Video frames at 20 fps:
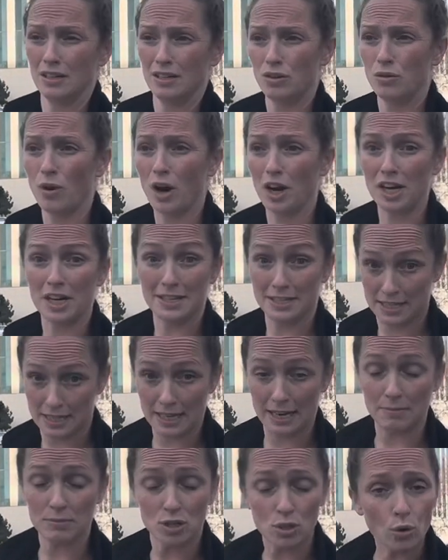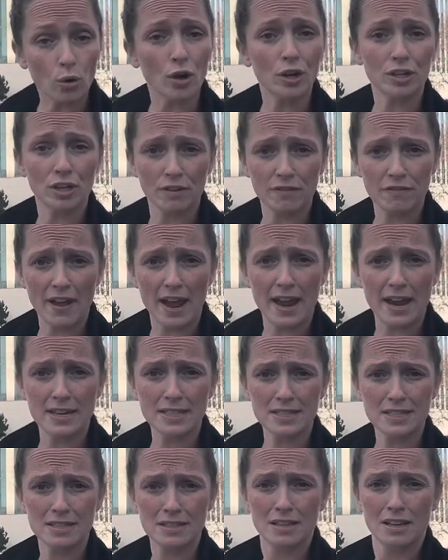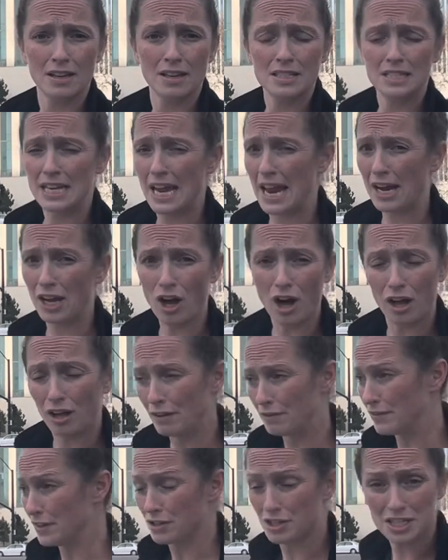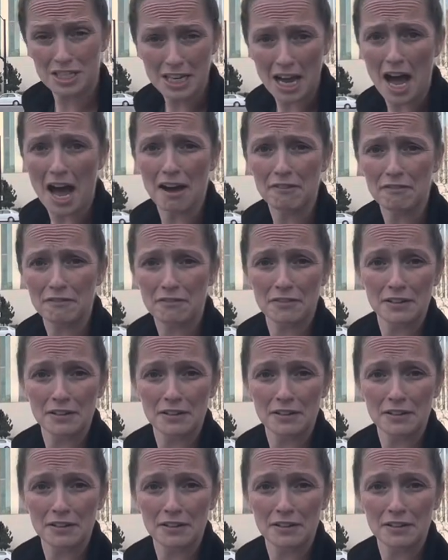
who are gonna slam the door in your face, take all of your stuff,